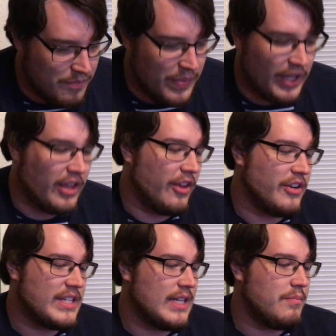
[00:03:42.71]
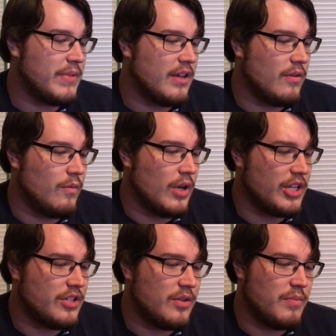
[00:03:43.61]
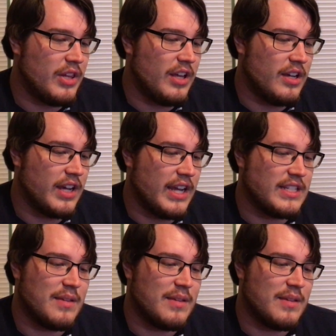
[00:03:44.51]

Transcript: Buckle your seatbelt, watch your belongings,